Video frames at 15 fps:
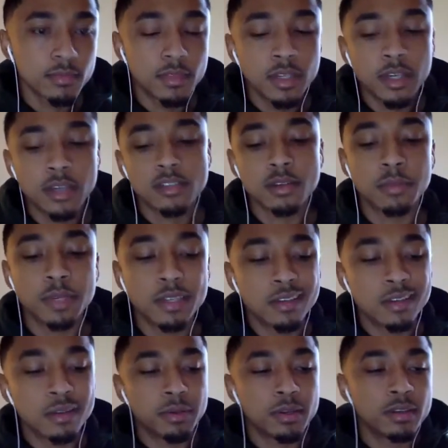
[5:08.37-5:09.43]
Yeah. So being
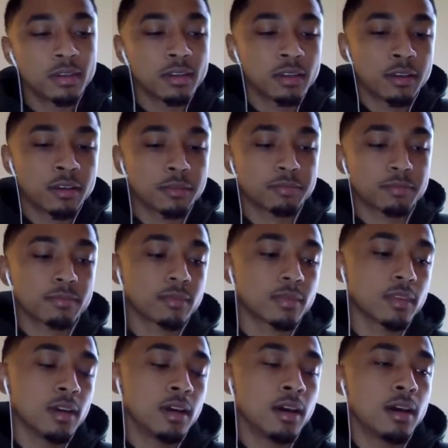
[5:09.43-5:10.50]
independent, like,
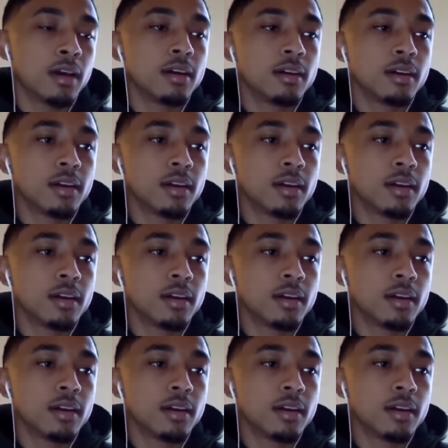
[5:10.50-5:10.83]
uh,